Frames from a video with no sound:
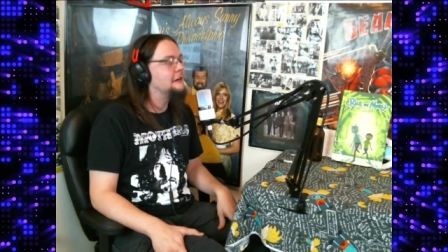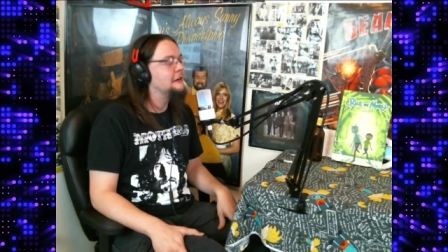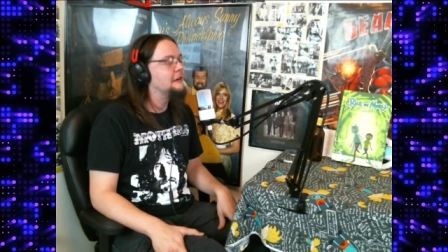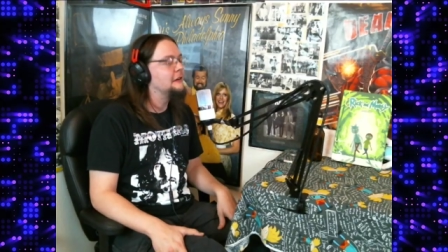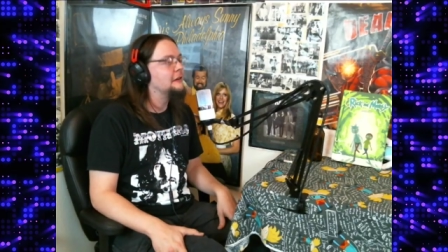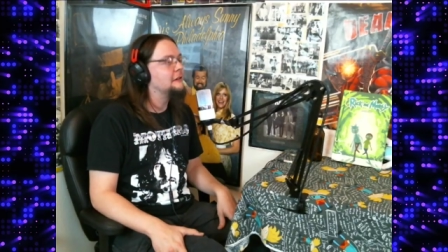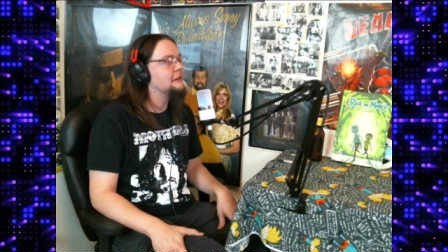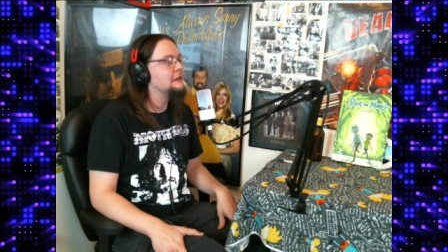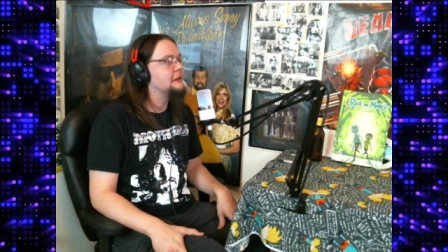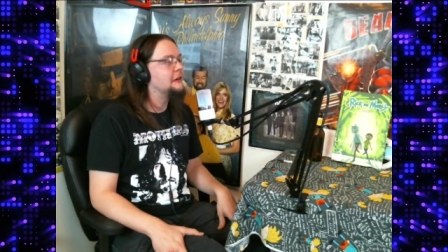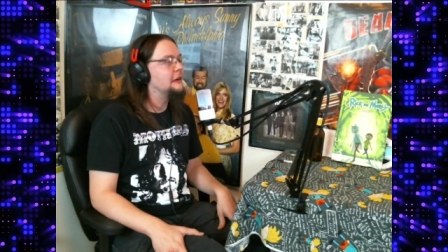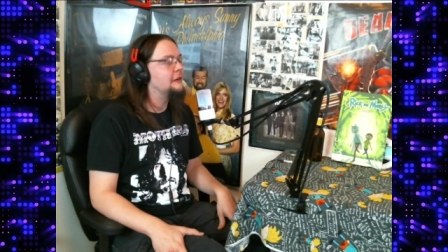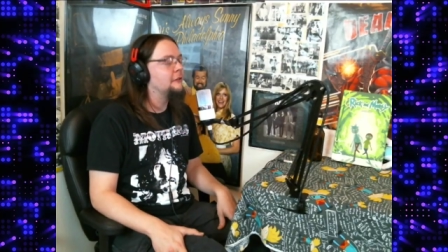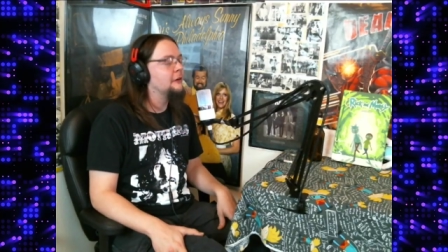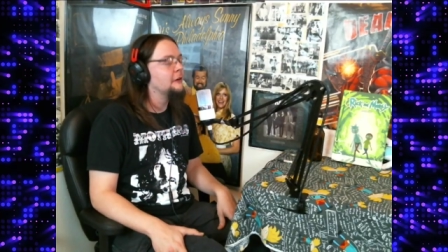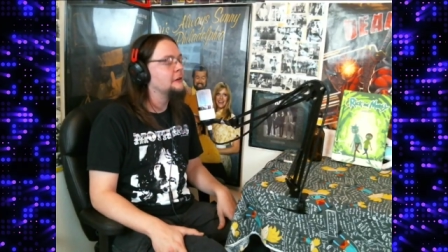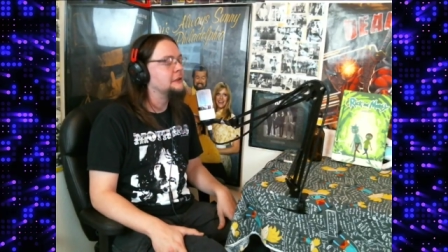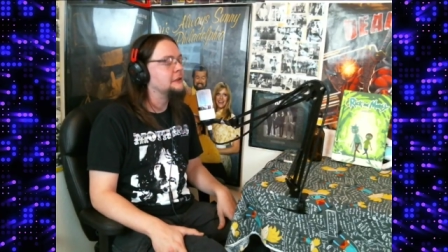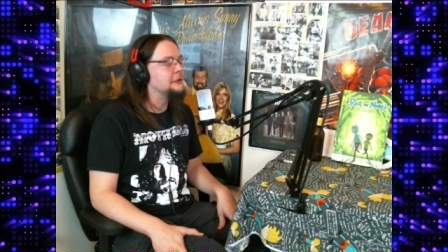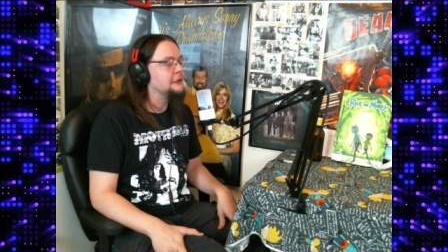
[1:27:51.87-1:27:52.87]
I never
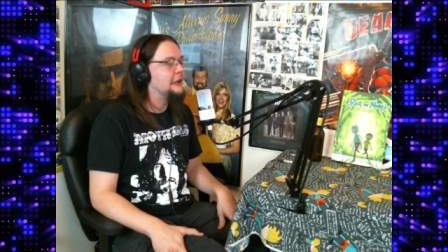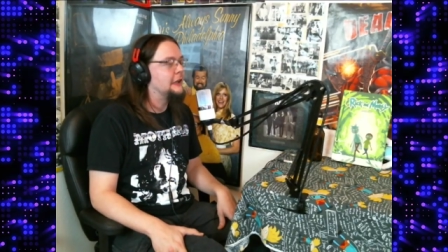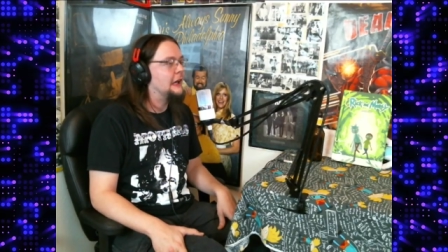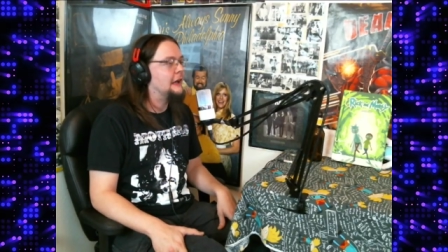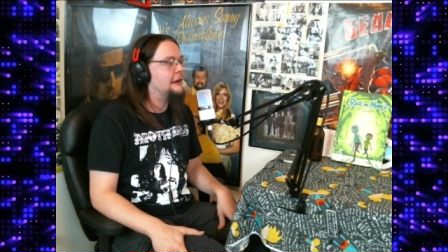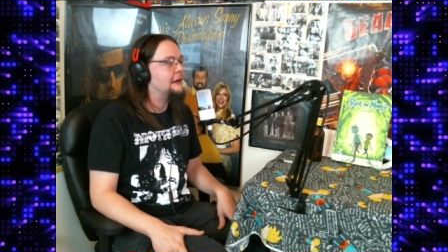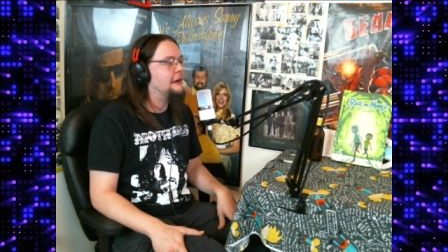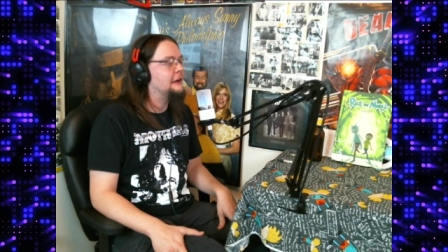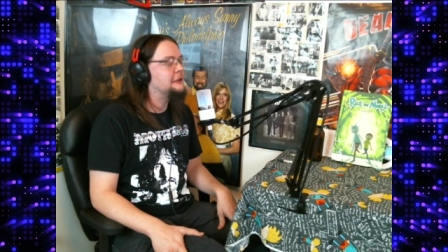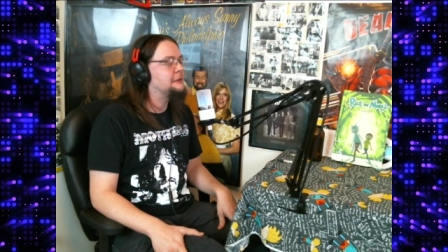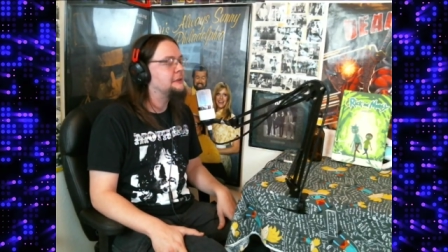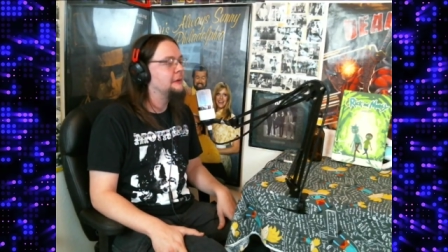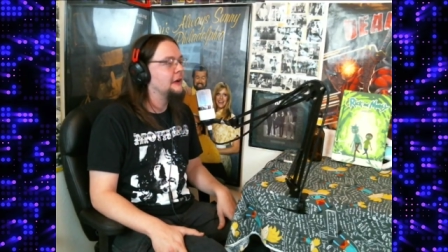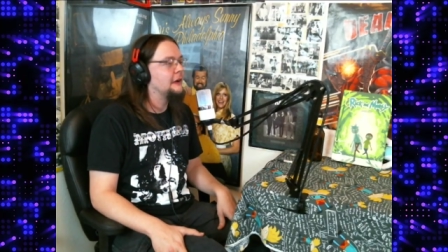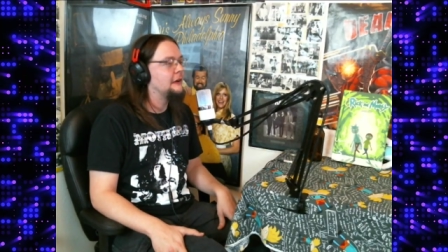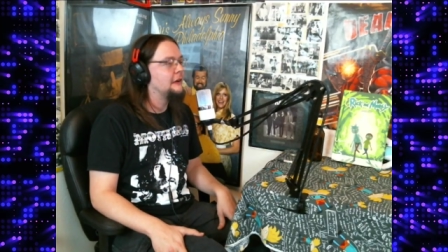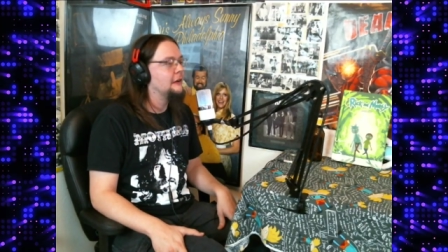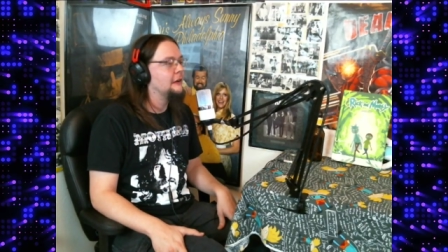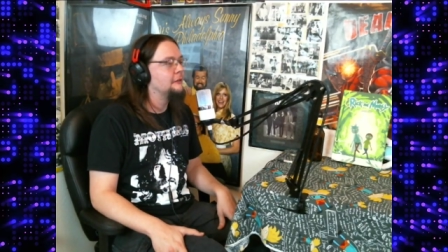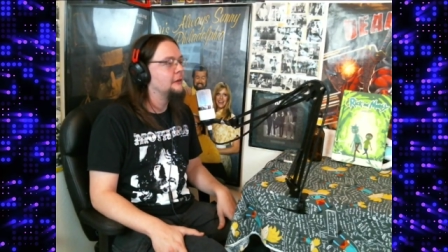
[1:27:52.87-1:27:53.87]
understood that
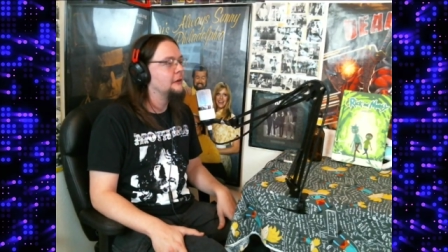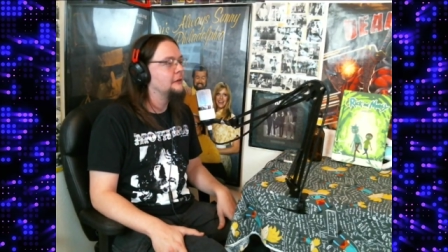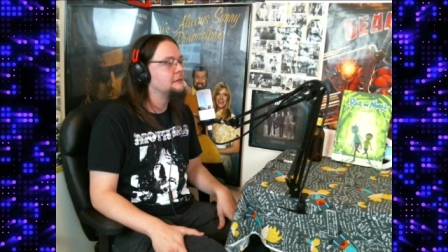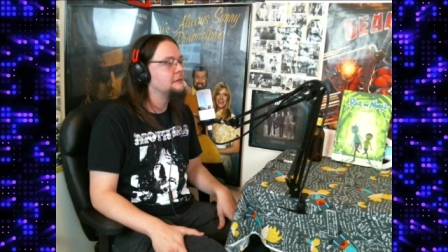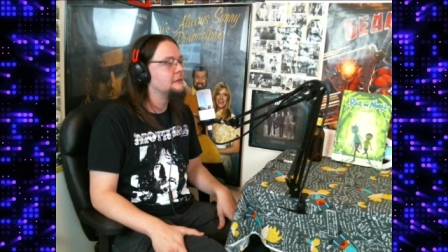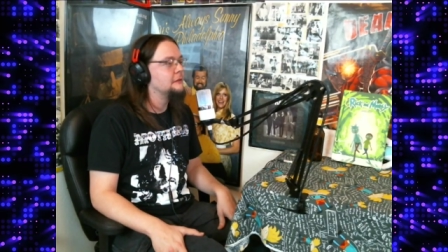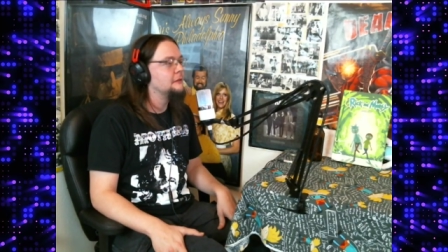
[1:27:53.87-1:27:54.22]
aspect of it.